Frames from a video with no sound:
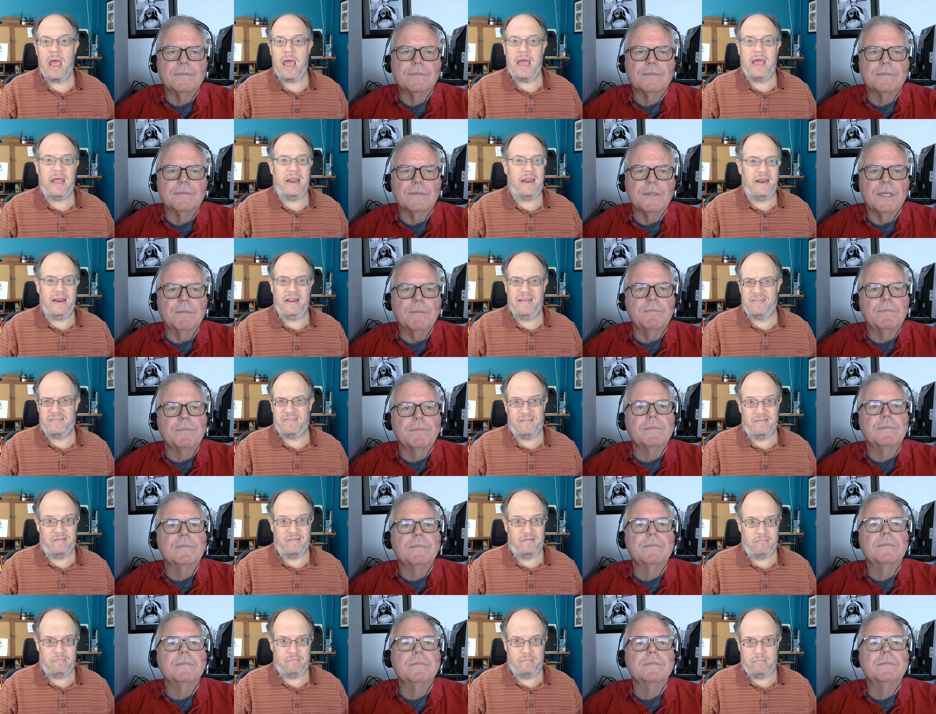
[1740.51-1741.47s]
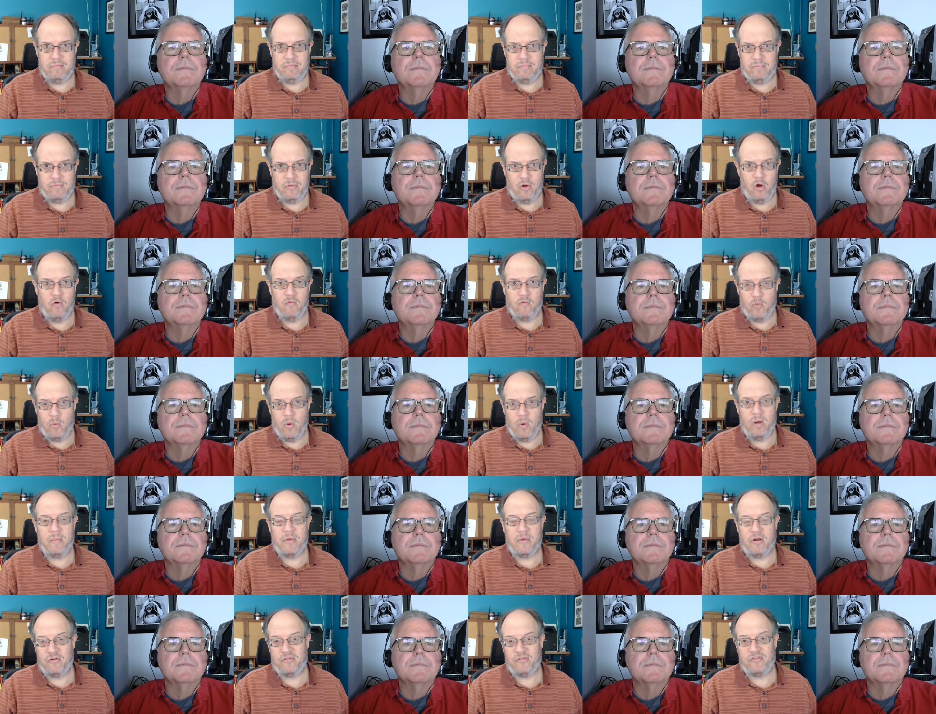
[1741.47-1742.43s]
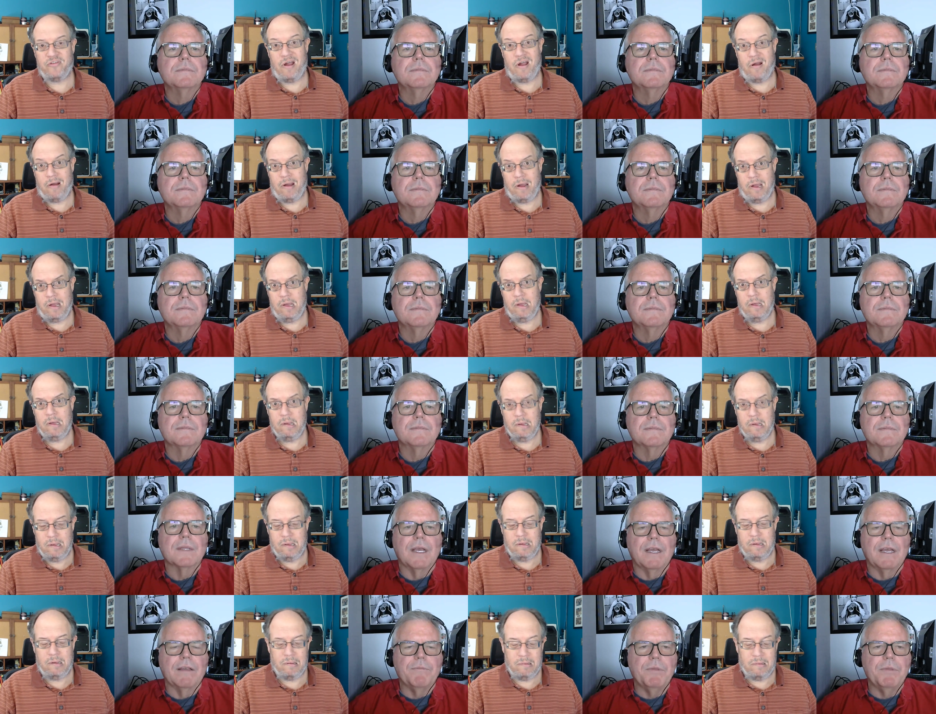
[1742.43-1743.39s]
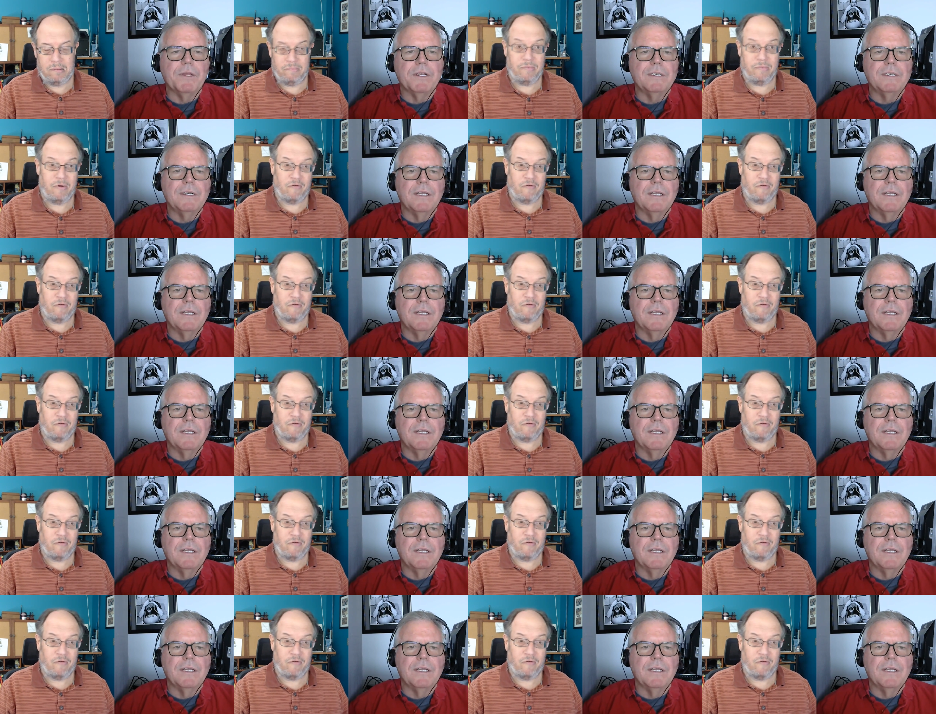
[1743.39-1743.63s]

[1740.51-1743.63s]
Speaker 1: and it yep. not overwhelming or scary. I've been